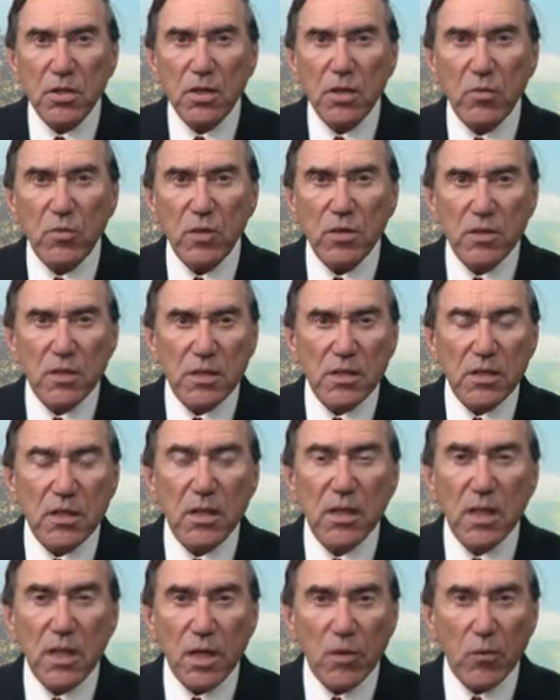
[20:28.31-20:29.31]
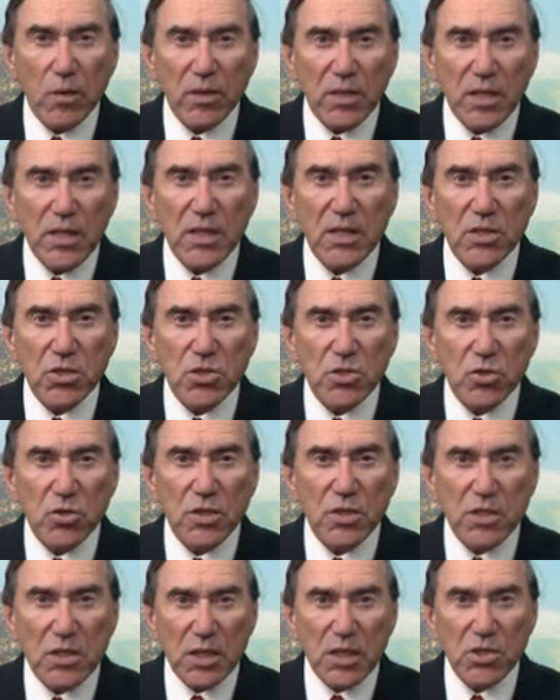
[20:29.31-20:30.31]
within its
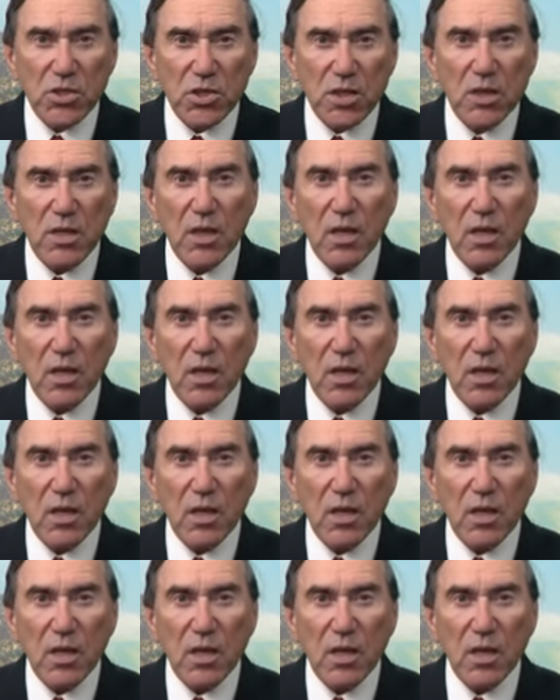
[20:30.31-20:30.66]
jurisdiction